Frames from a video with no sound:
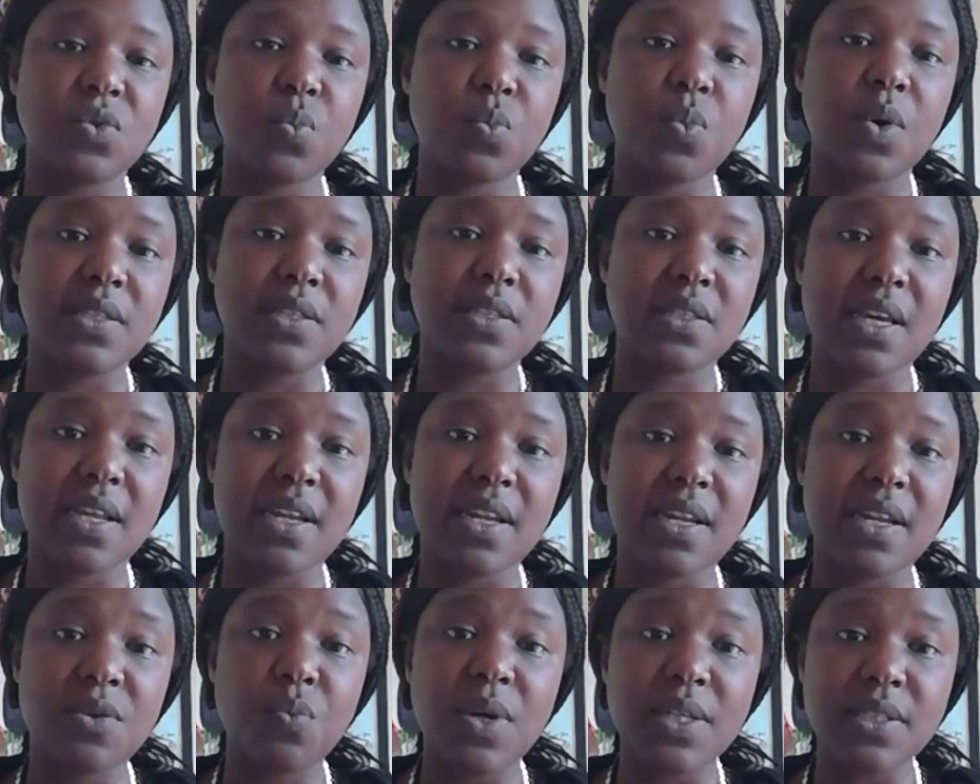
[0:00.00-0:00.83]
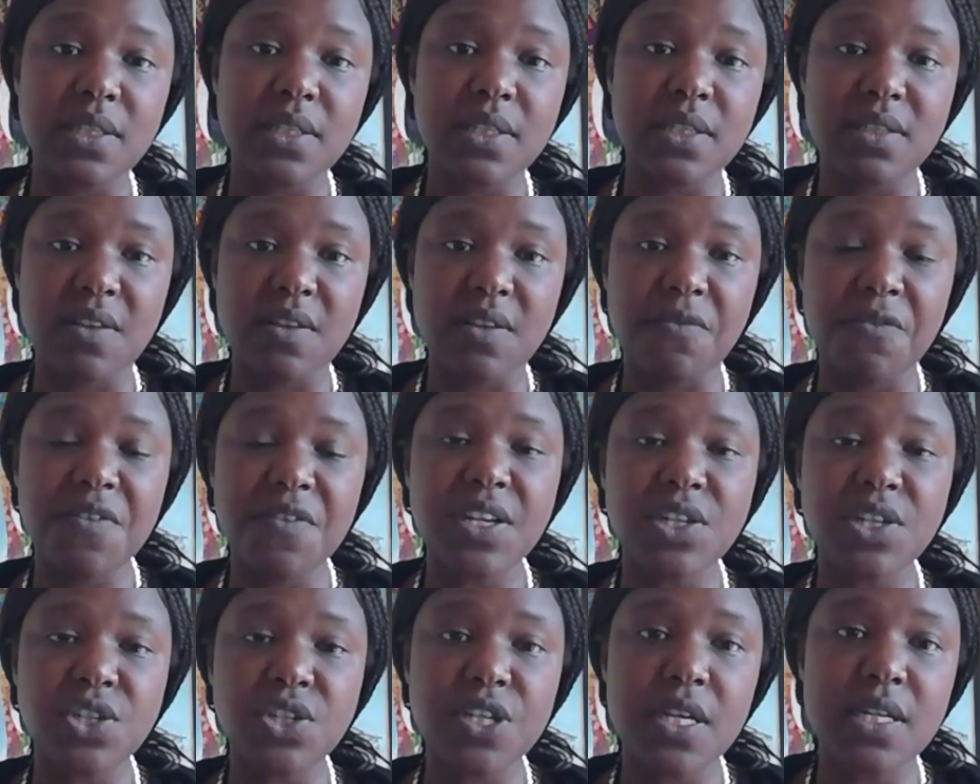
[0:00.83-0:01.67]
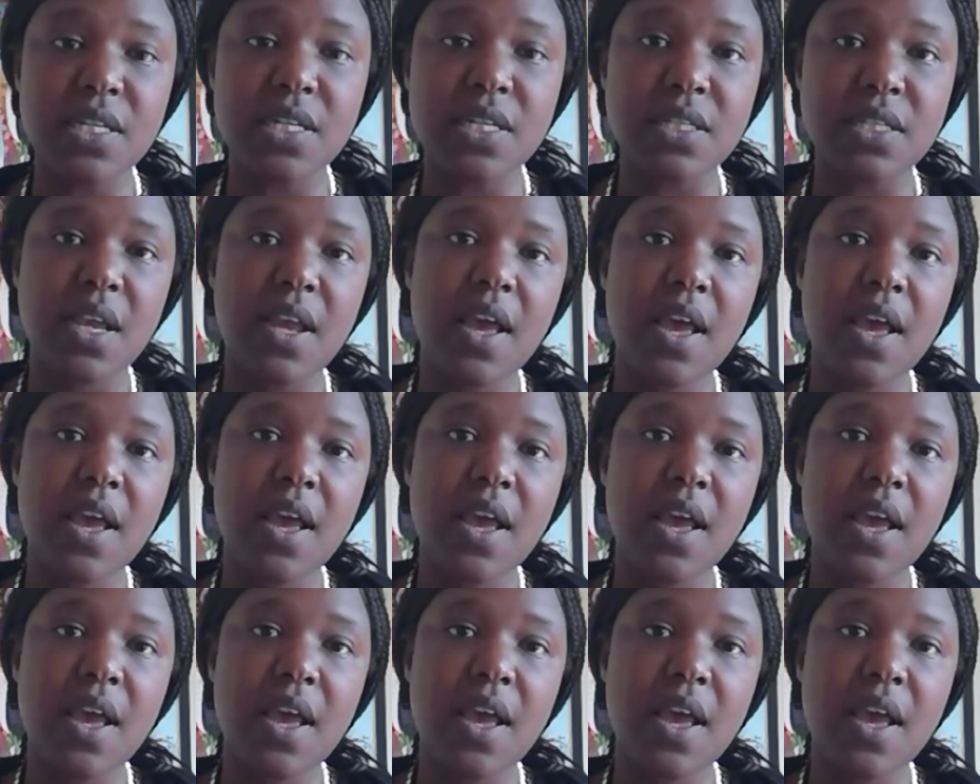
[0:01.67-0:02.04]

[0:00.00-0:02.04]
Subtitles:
was that it wasn't sufficient.